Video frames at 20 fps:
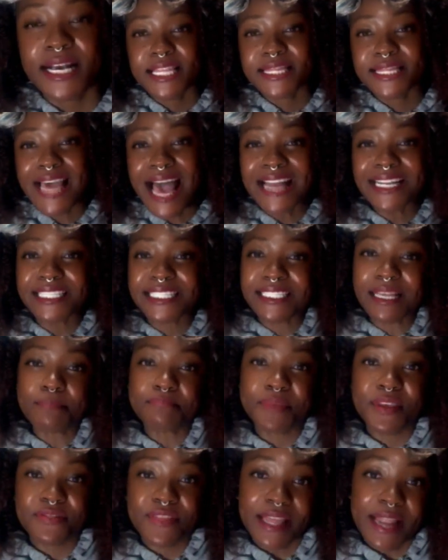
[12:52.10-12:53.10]
That is
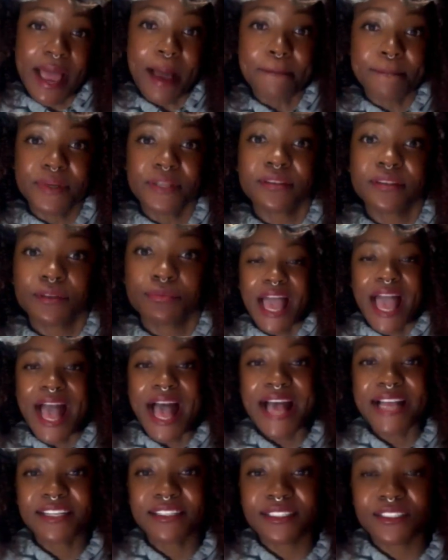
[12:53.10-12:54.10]
something that happened.
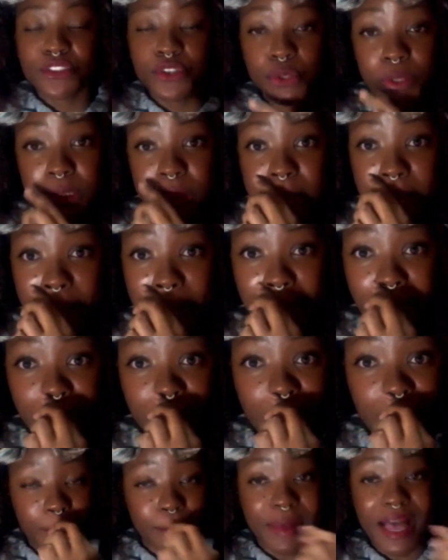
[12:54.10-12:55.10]
And to this
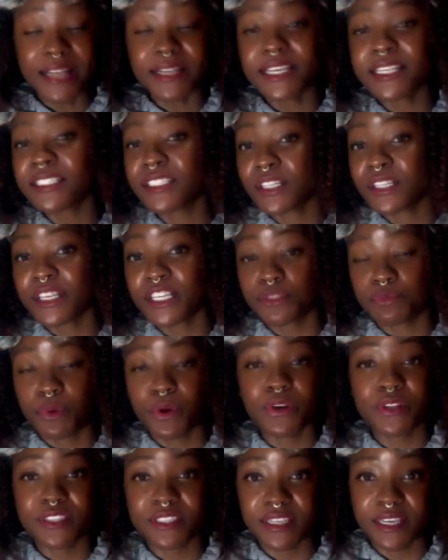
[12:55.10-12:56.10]
day, Bud is still
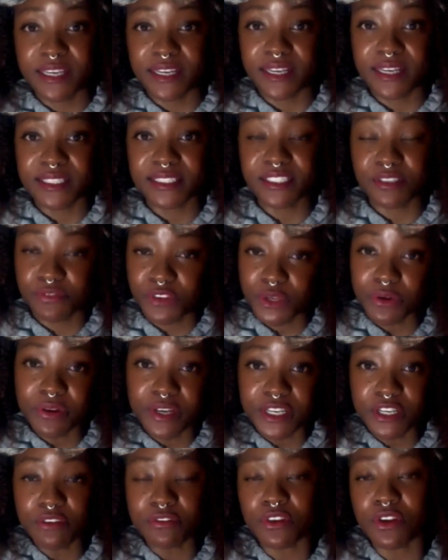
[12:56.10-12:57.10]
experiencing
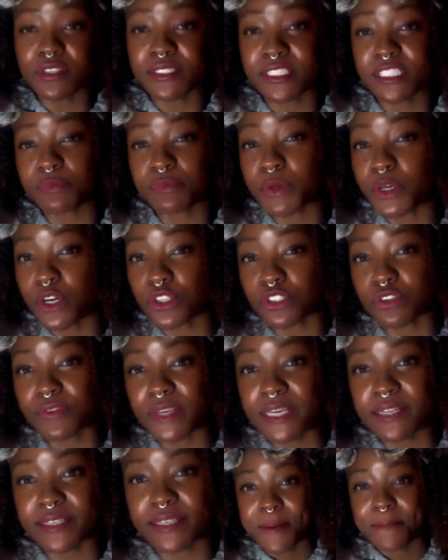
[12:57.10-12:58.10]
severity of losses because of
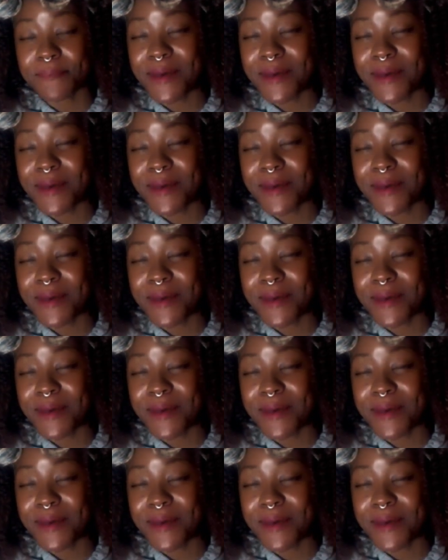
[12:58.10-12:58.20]
it.